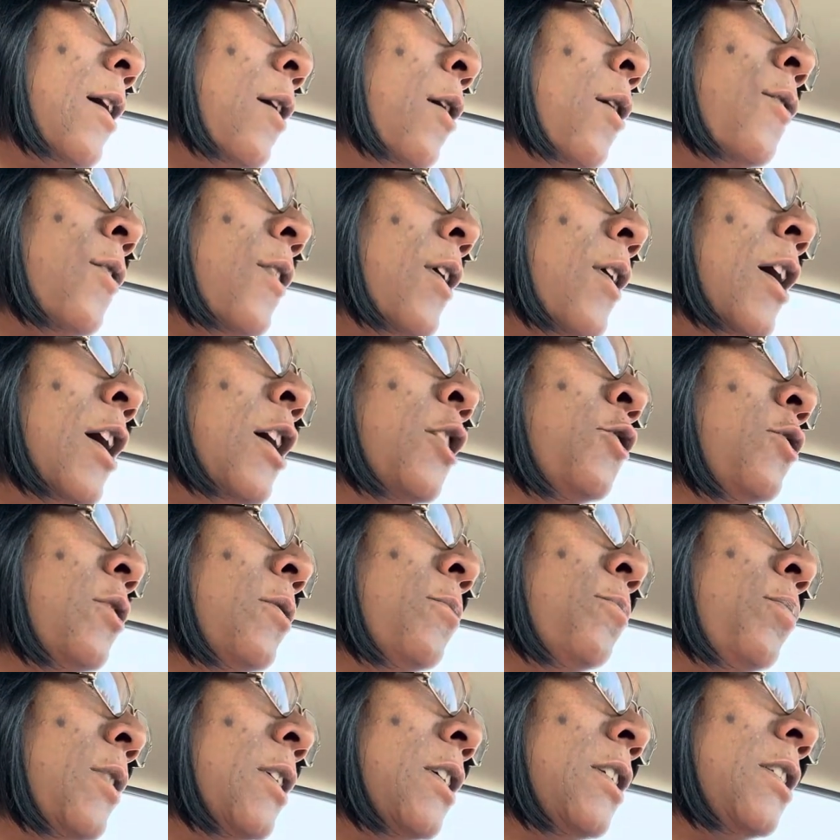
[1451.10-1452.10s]
over 100
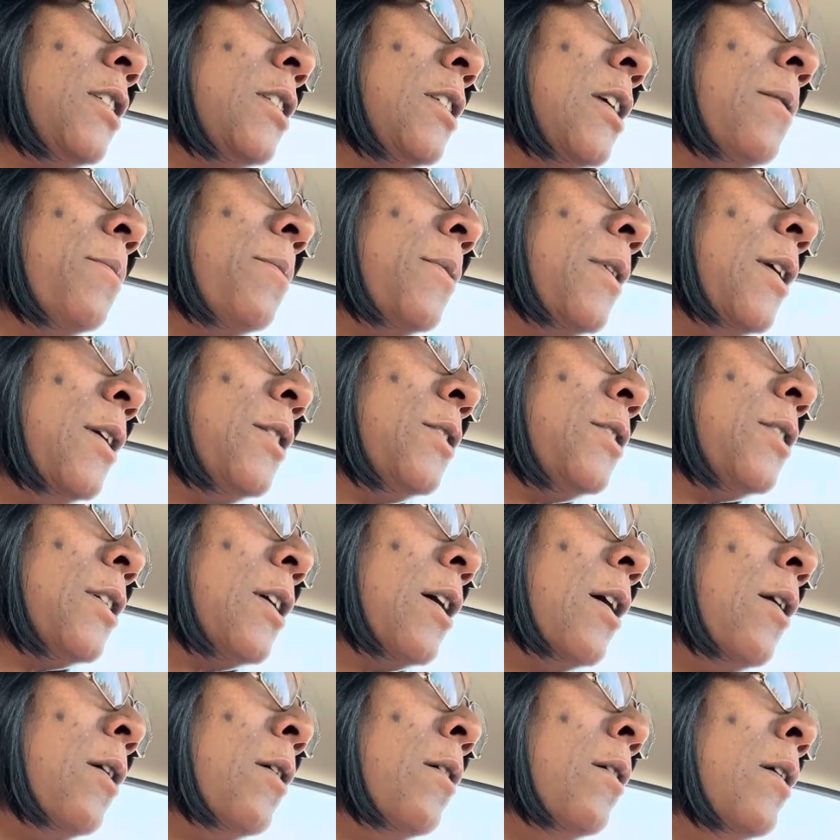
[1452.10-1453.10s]
and plus something years
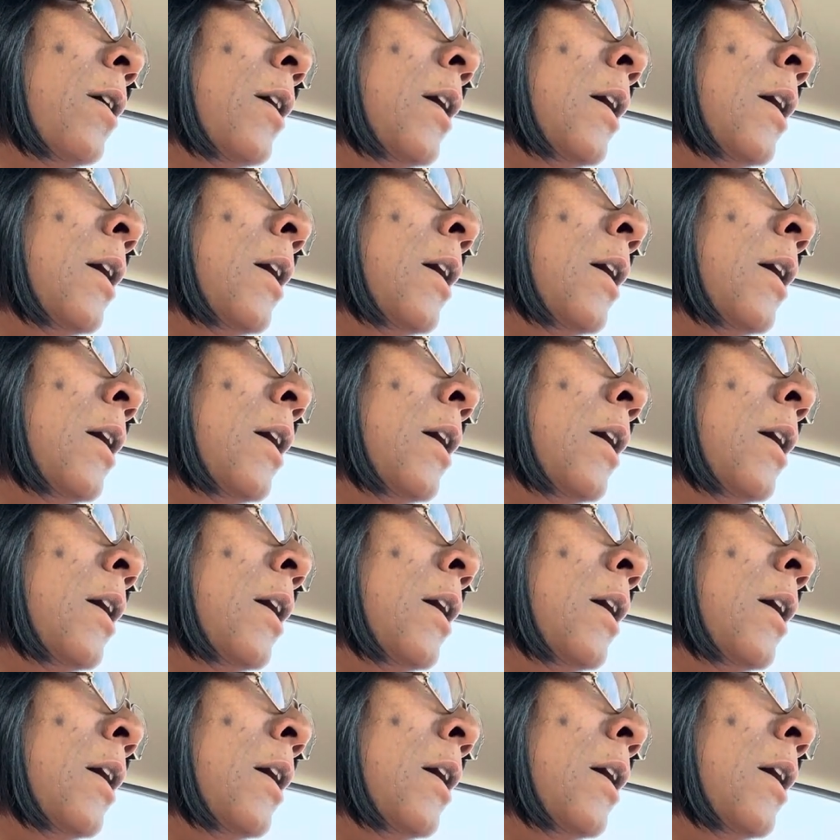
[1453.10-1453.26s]
ago,